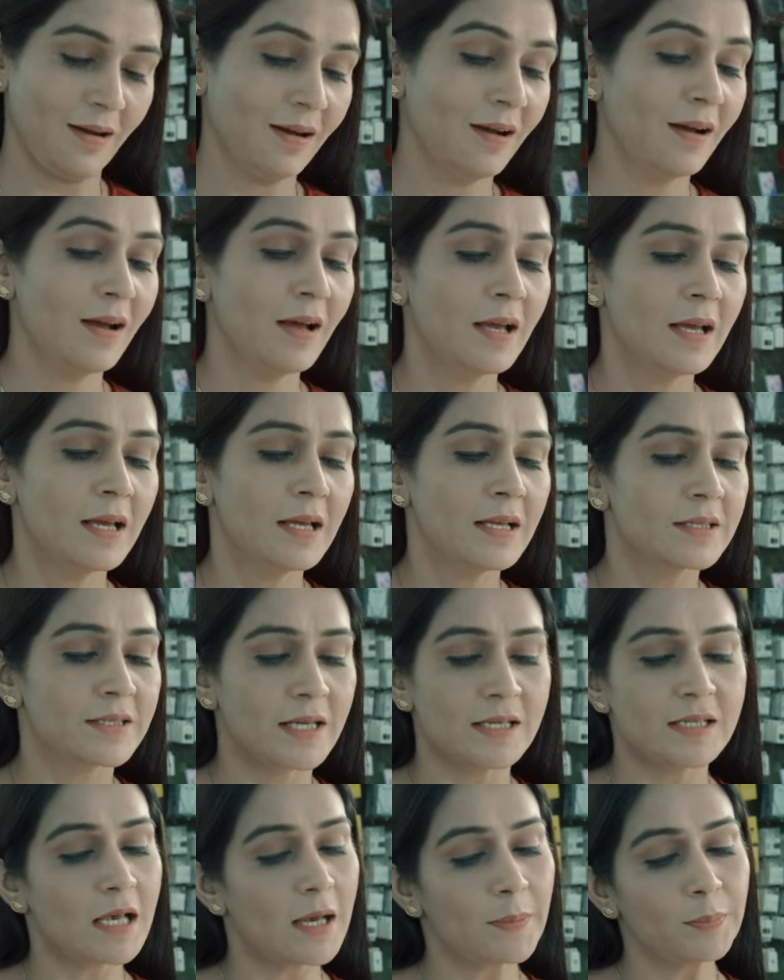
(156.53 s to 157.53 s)
this is some
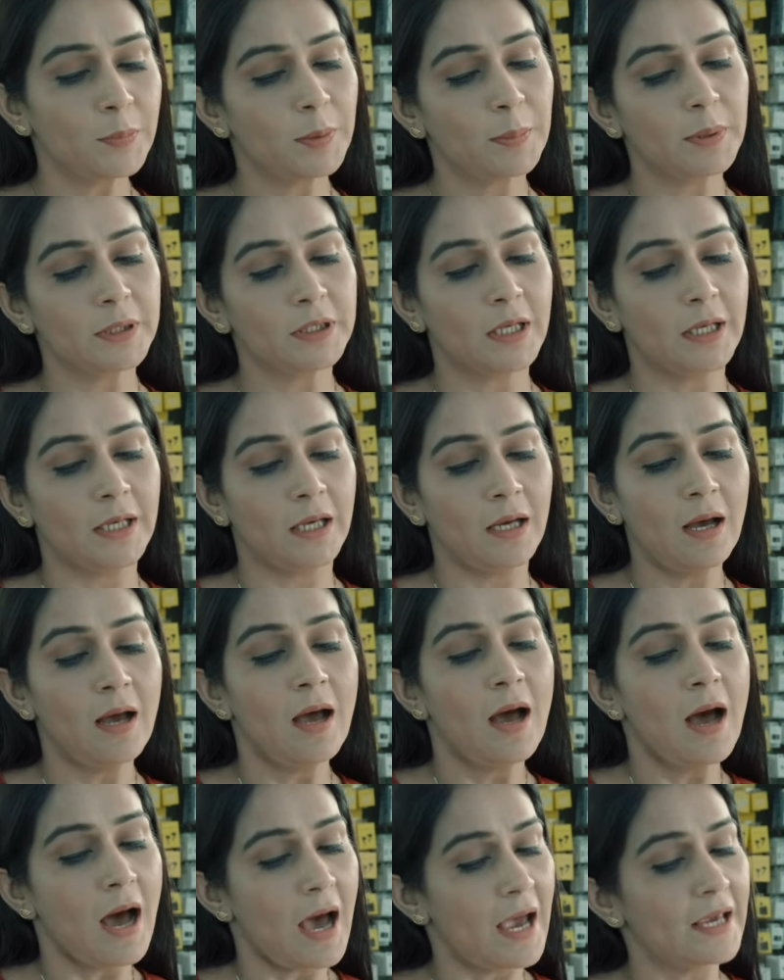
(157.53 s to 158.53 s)
upgrade in terms
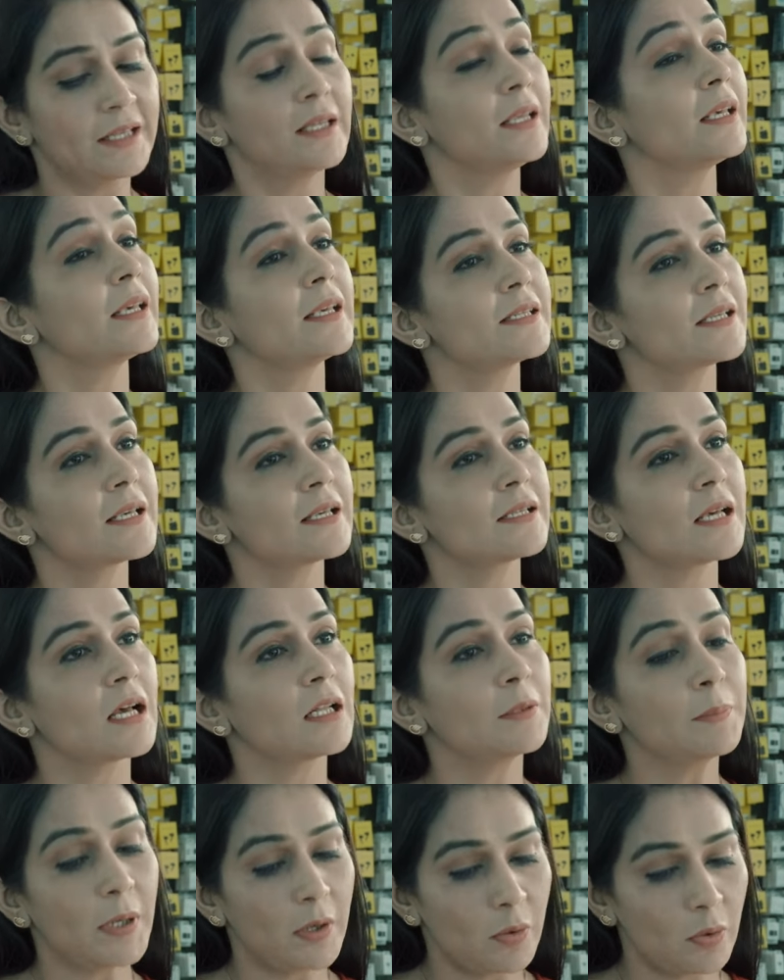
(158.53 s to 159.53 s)
of camera I think.
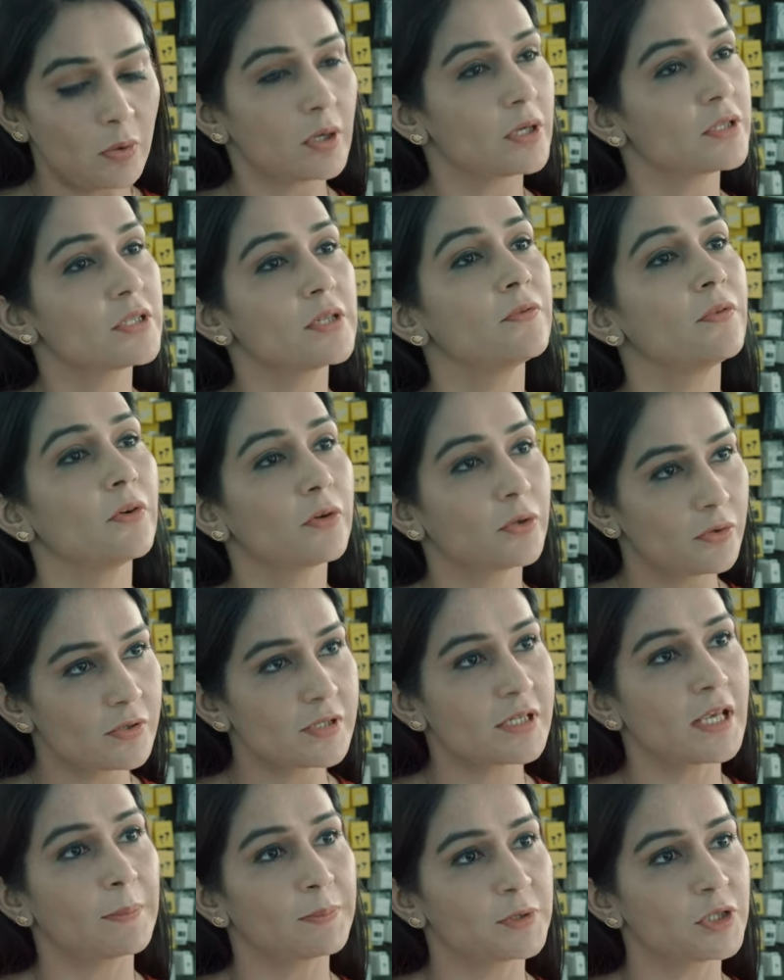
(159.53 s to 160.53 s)
This will help me
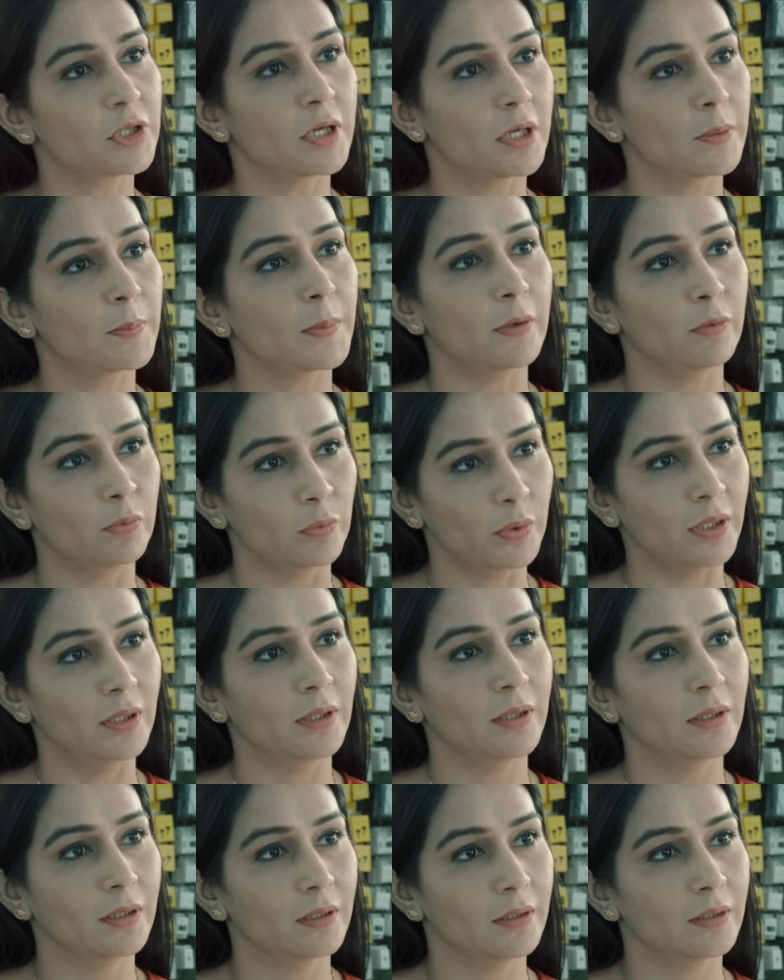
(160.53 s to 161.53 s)
capture better
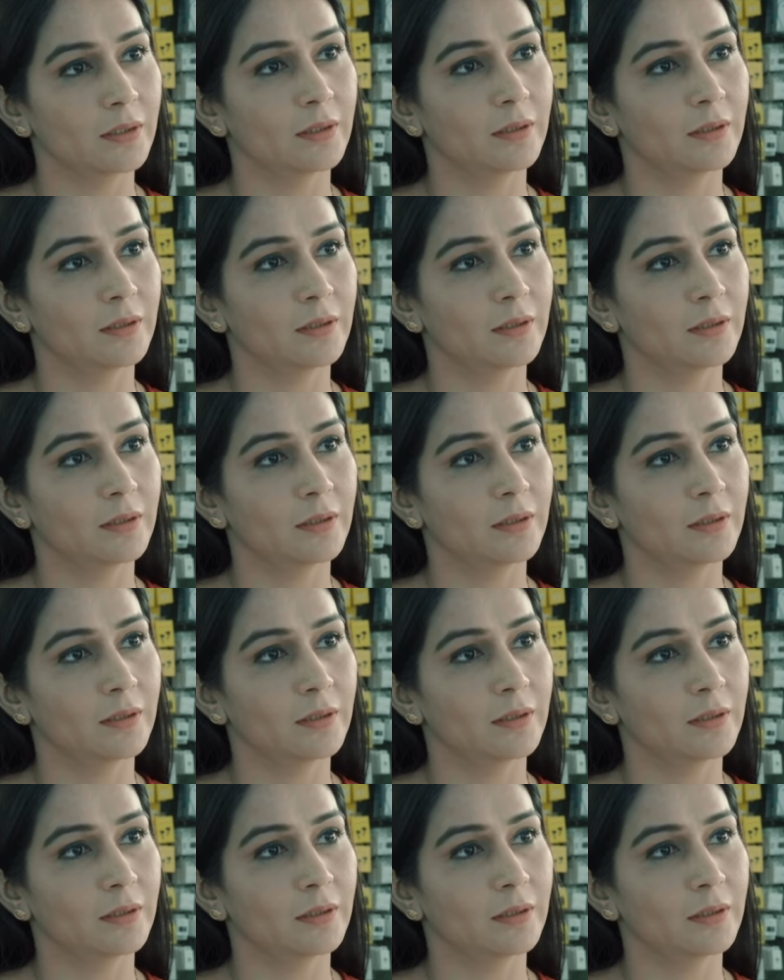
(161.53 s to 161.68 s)
images.